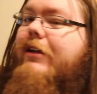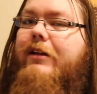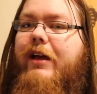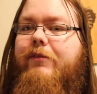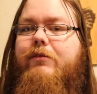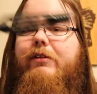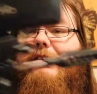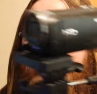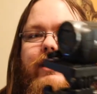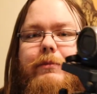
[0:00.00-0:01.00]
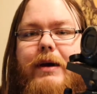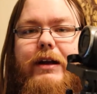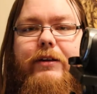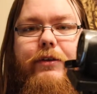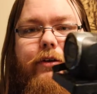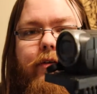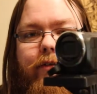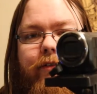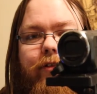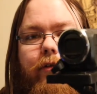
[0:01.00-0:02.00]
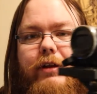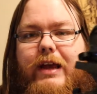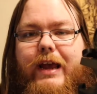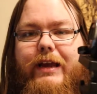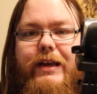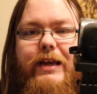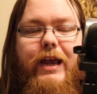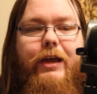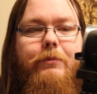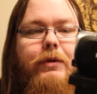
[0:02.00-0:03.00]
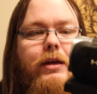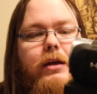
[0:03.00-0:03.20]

everyone say goodbye to the good old Sony Handycam